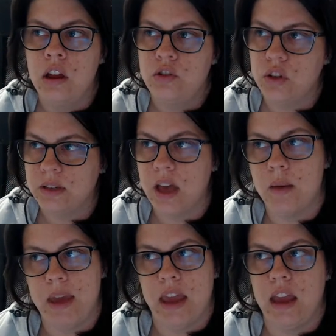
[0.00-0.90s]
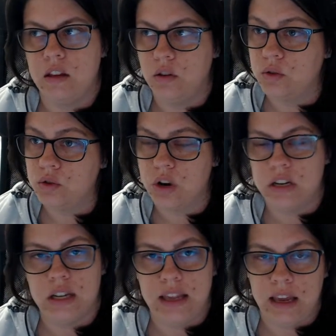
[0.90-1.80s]
just come in, go straight
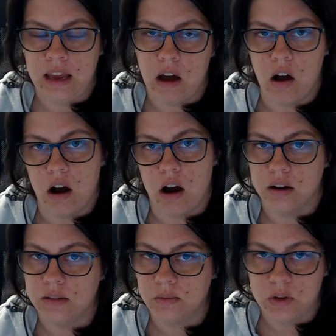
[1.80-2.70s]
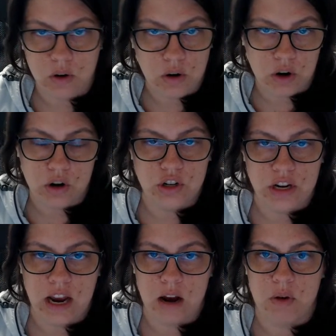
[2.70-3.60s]
to the ER, because I was going to go to urgent
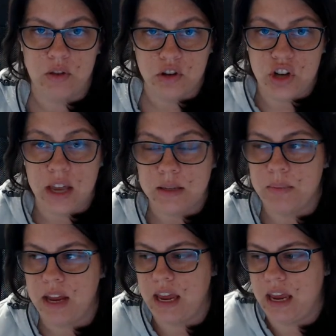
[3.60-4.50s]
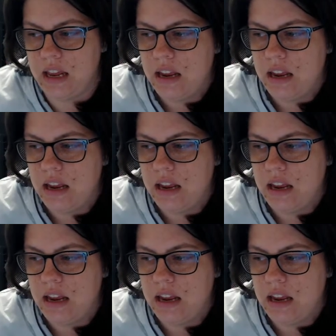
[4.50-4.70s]
care about the chest pain.